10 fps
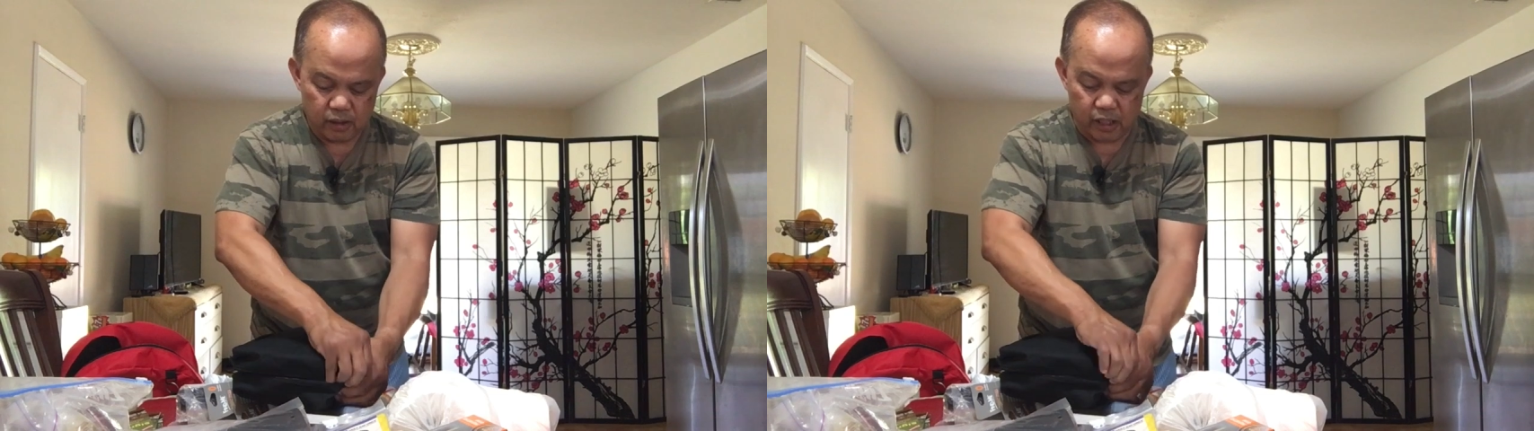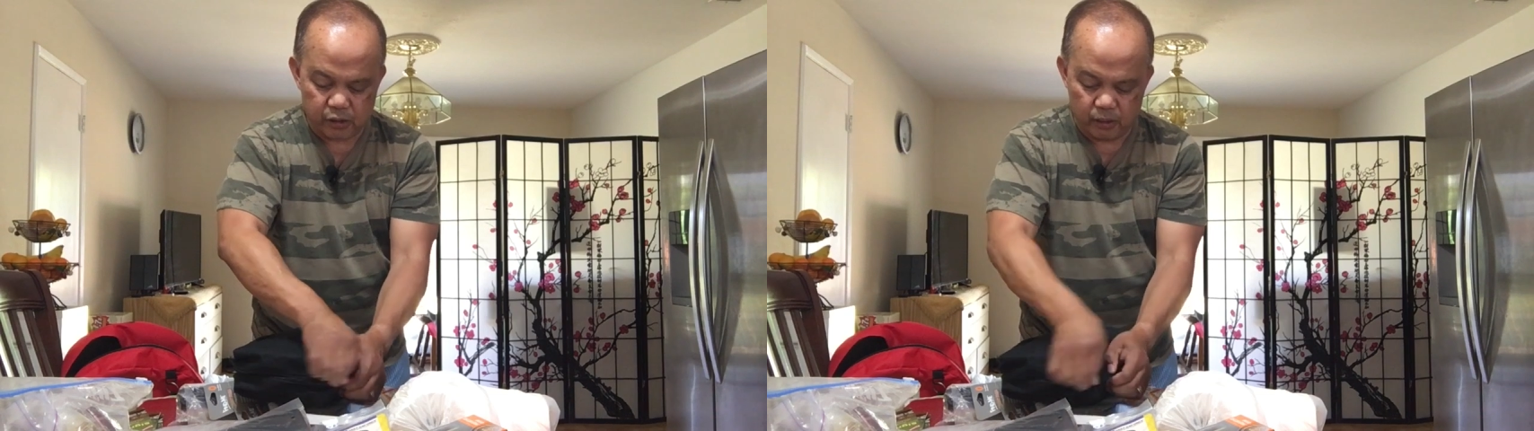
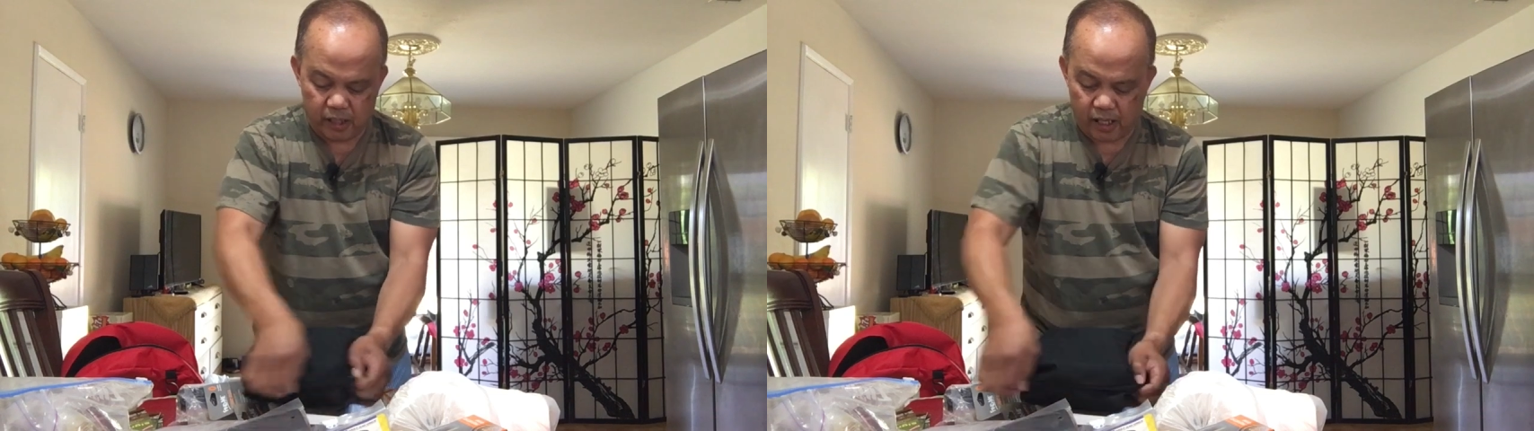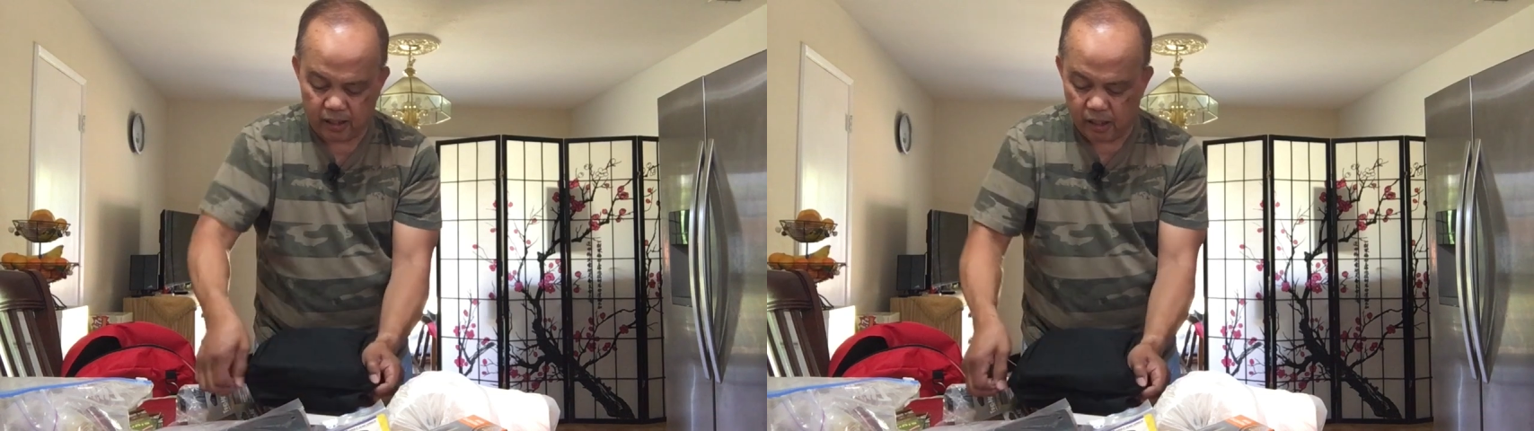
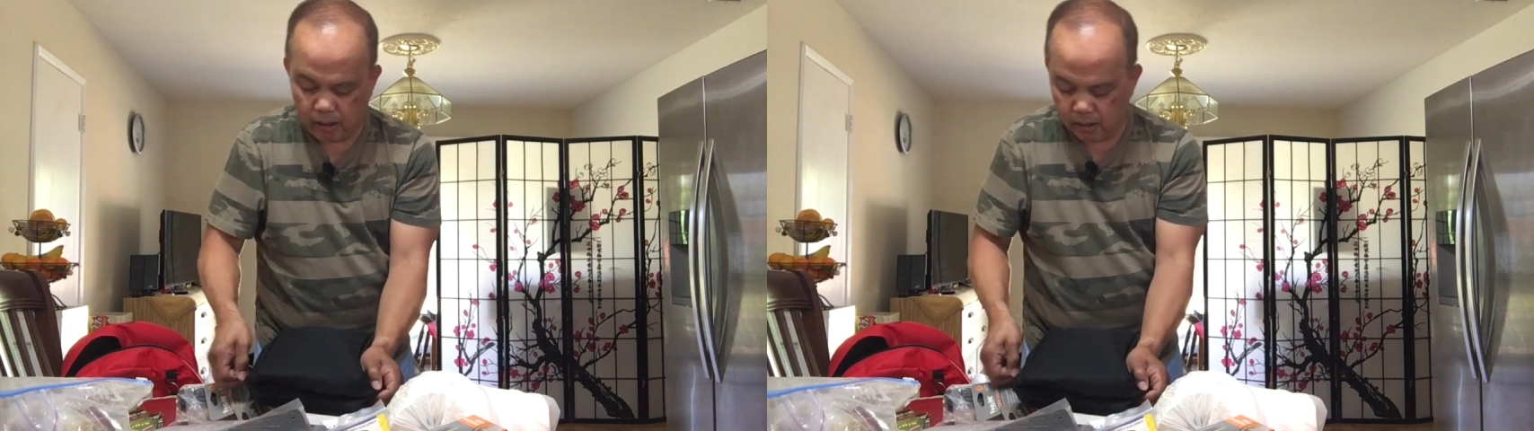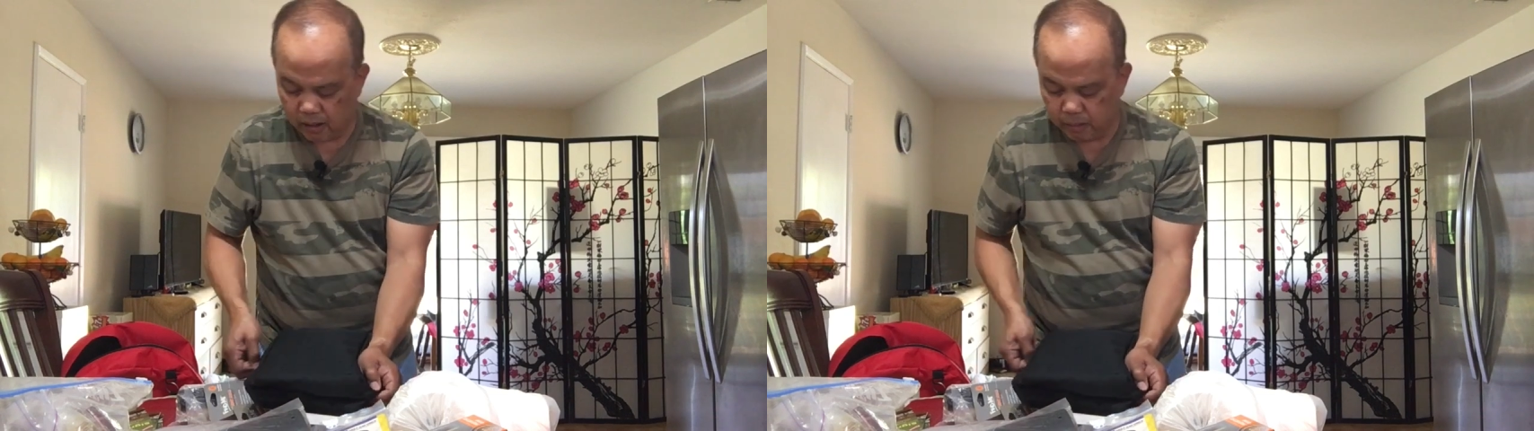Actually, I,
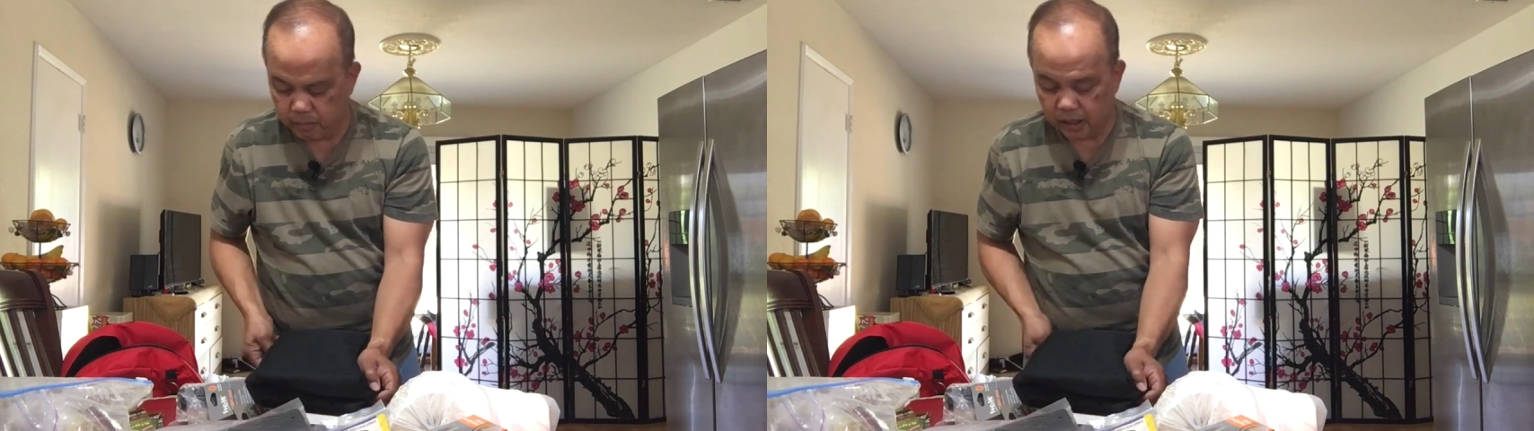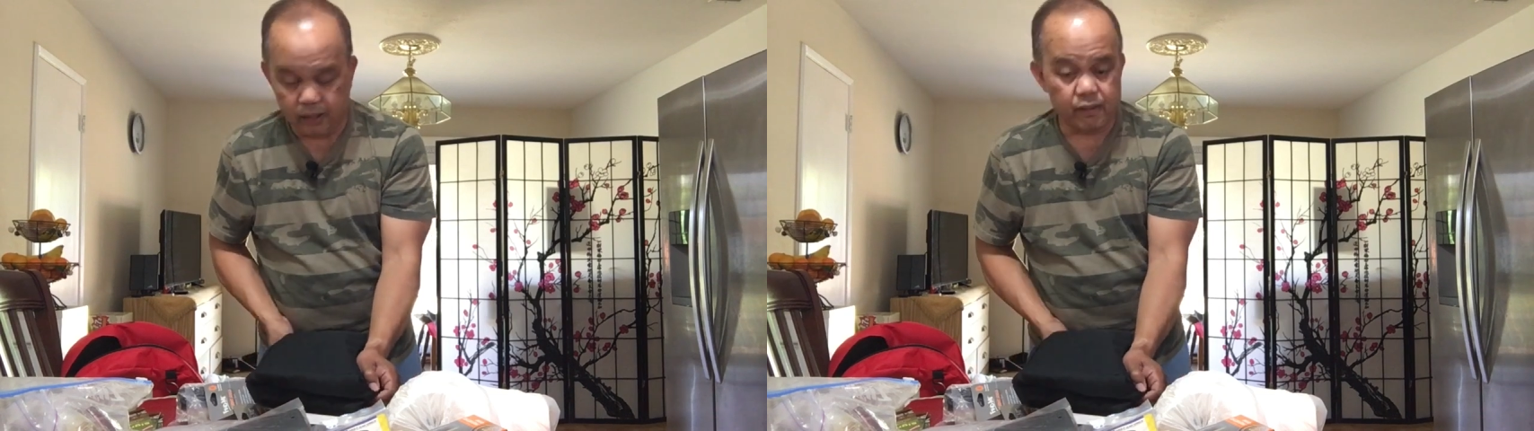I
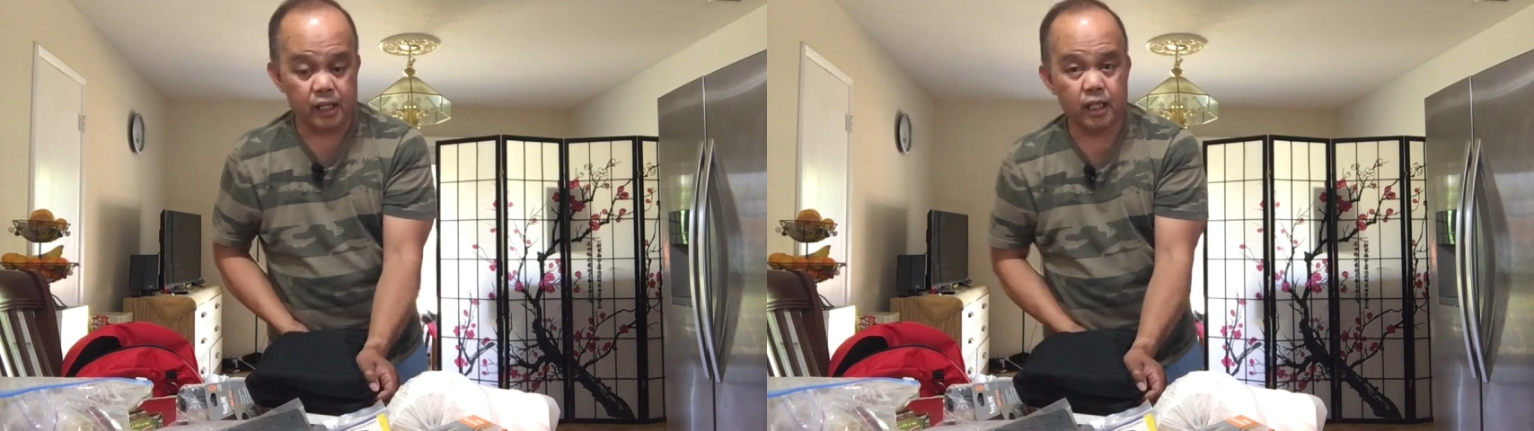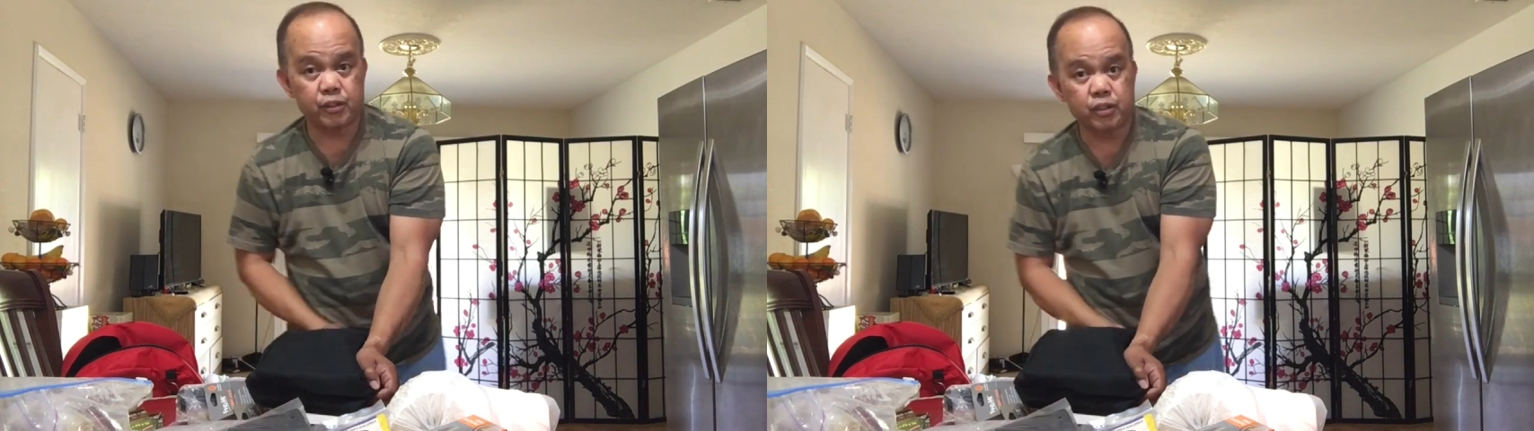believe
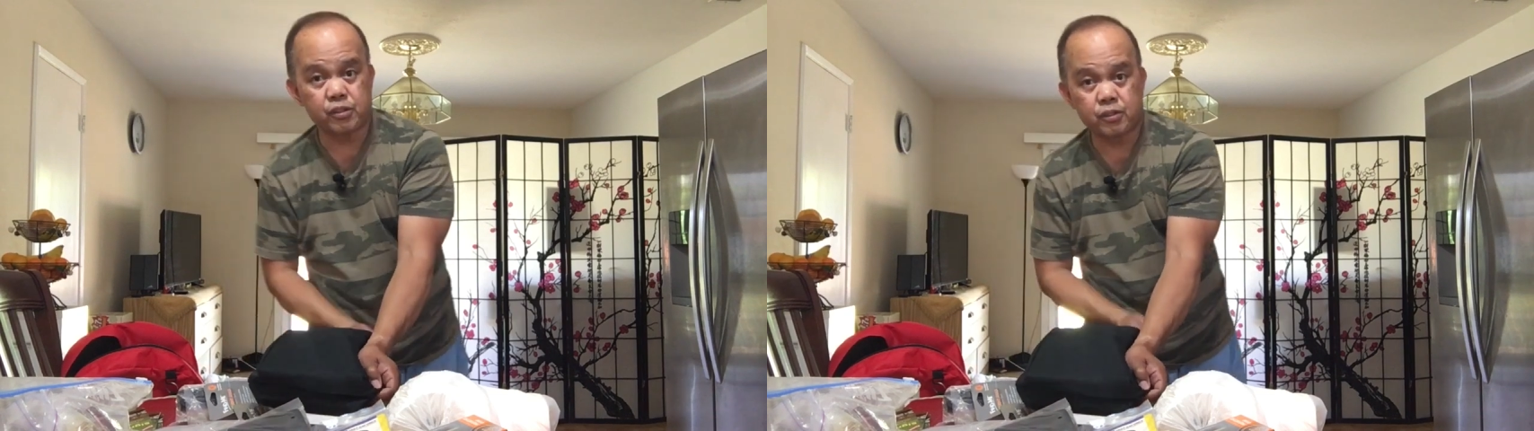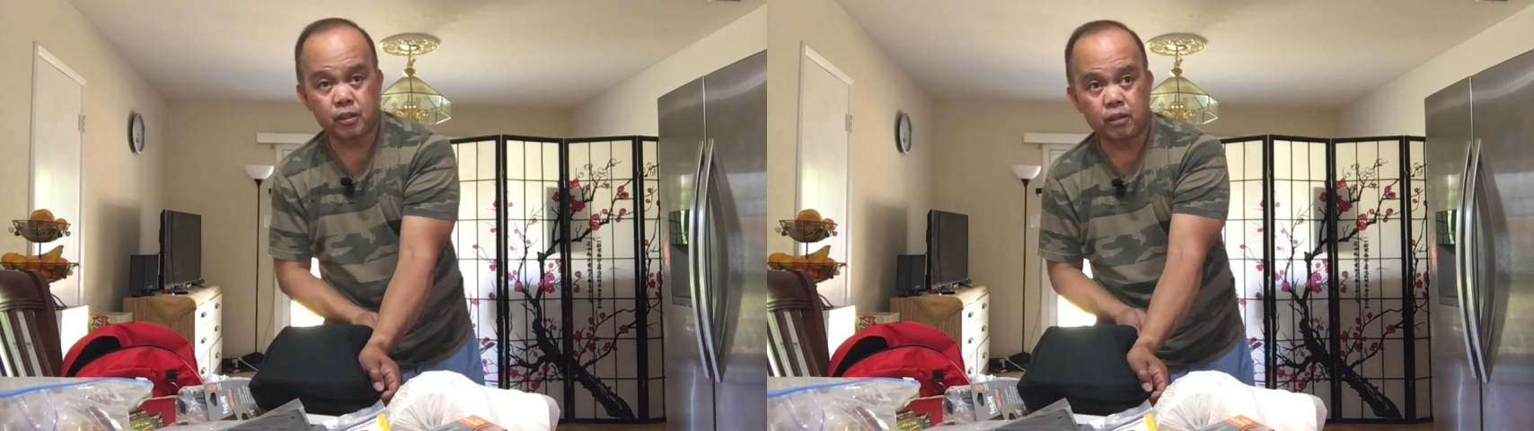I got
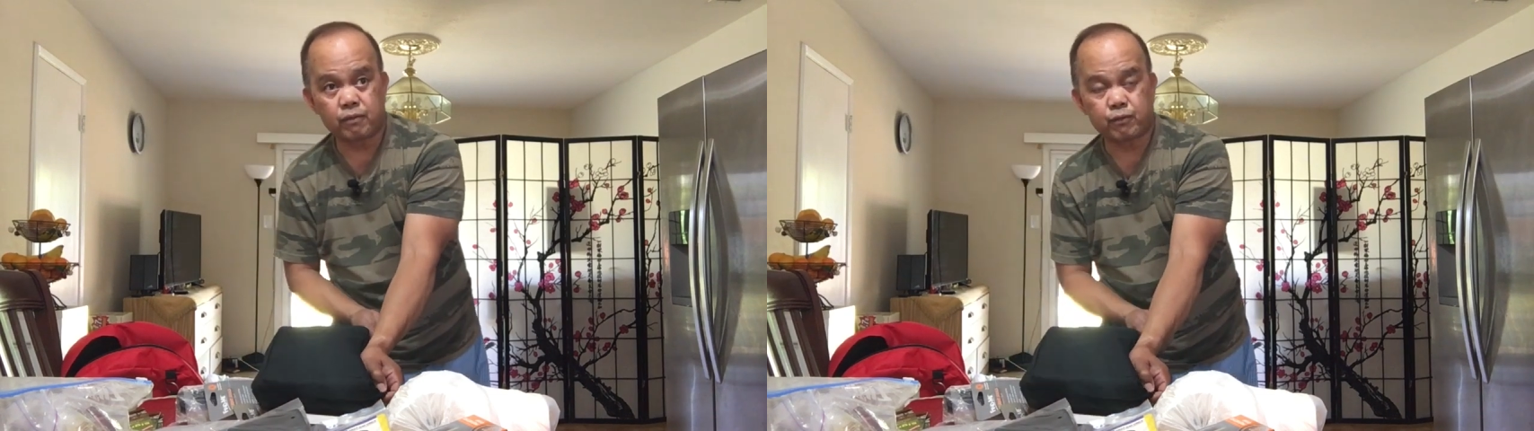this uh,